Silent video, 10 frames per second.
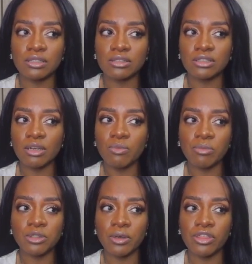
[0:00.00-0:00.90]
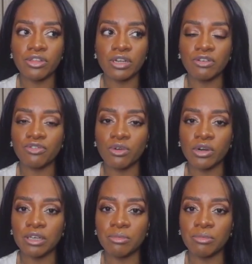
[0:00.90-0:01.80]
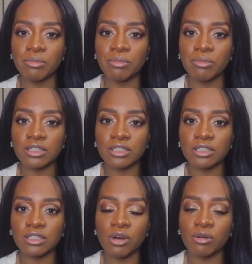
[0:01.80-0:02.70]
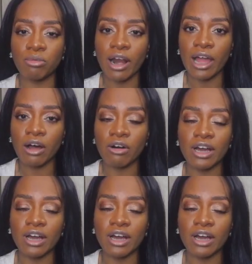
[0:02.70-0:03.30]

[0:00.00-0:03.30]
somewhere between 30 and 40 minutes per brow,